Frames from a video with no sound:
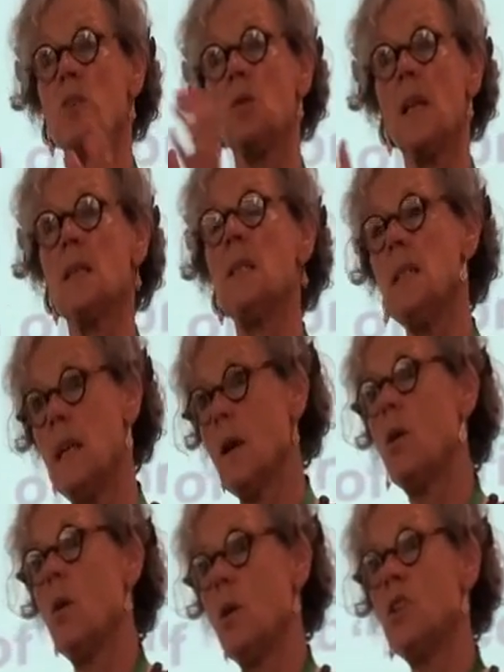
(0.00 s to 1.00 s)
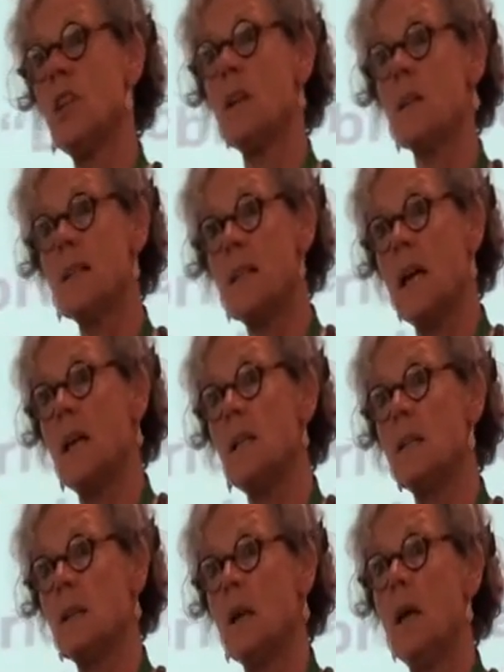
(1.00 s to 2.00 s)
So that's the ecological side.
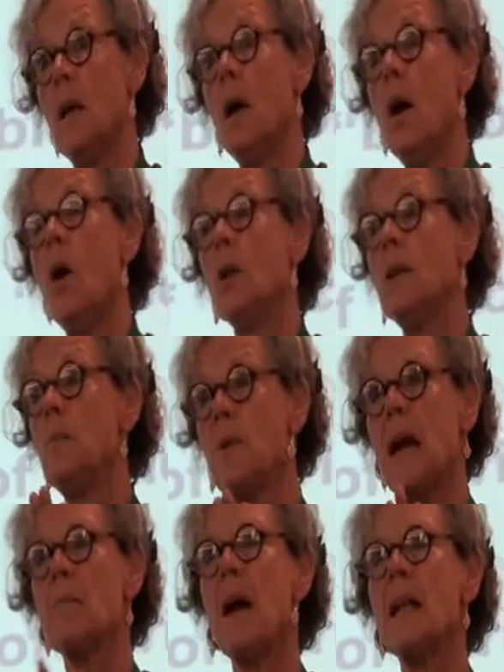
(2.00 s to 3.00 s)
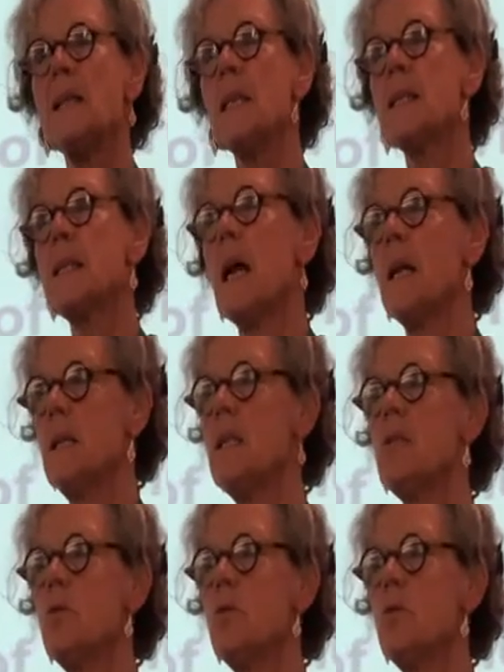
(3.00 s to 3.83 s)
The pragmatic side is